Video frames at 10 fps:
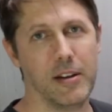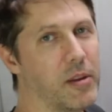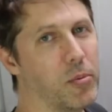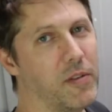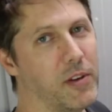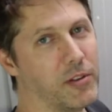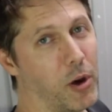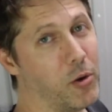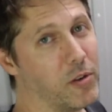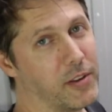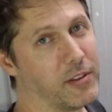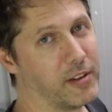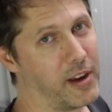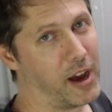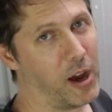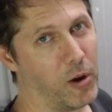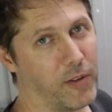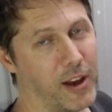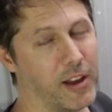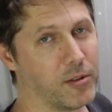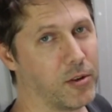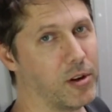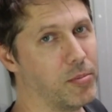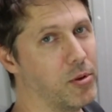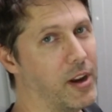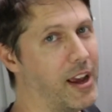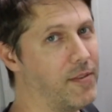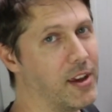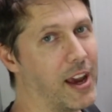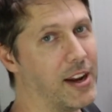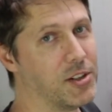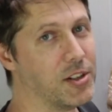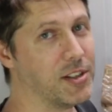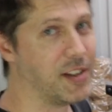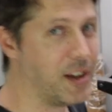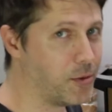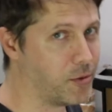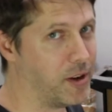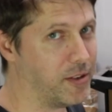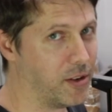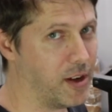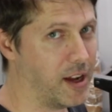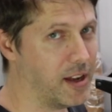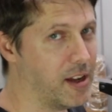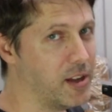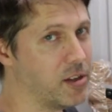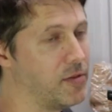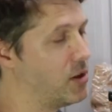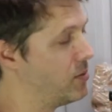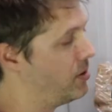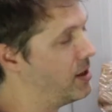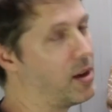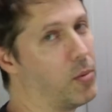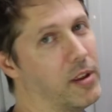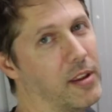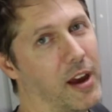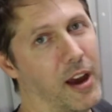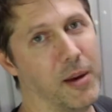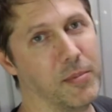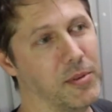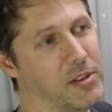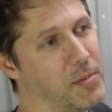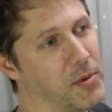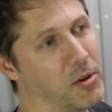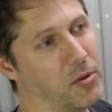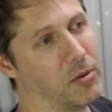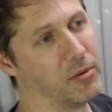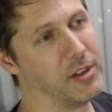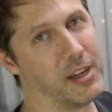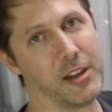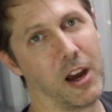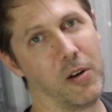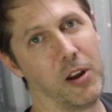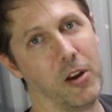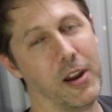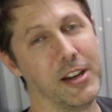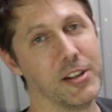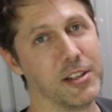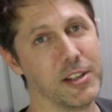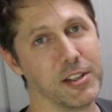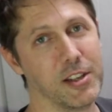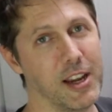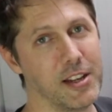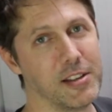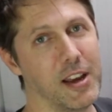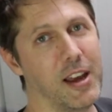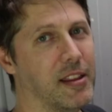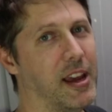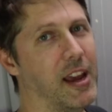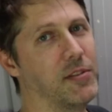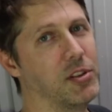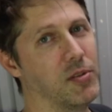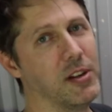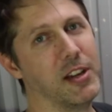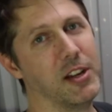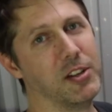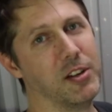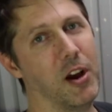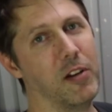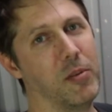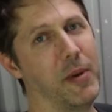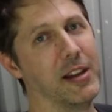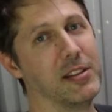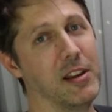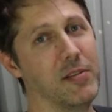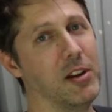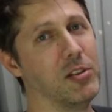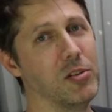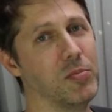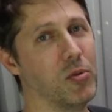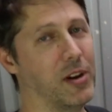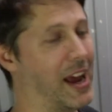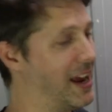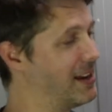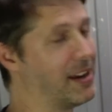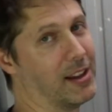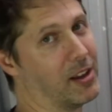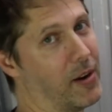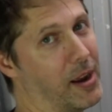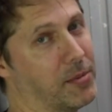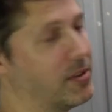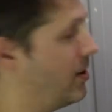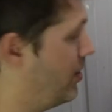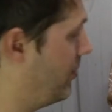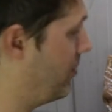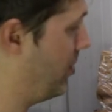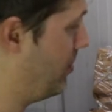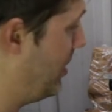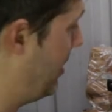The previous owner of this guitar, however, has gone and put heavy gauge steel strings on here. So if you compare that with typical D'Addario EJ16s, they have a string tension of about 72.8 kilograms from